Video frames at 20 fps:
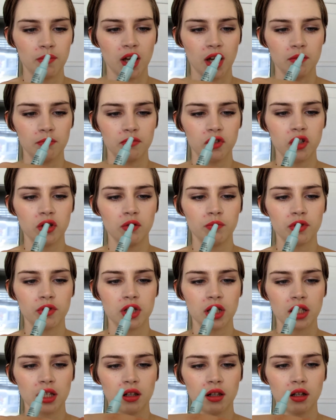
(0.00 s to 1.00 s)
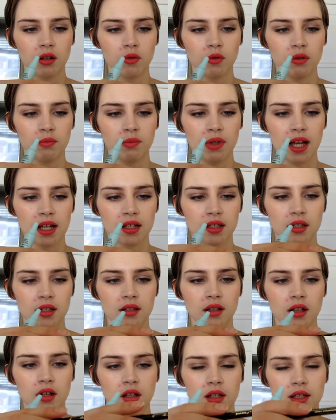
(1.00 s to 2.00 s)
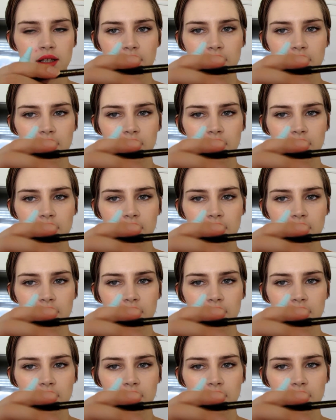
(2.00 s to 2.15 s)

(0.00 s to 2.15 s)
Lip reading: not too particular with blacks as long as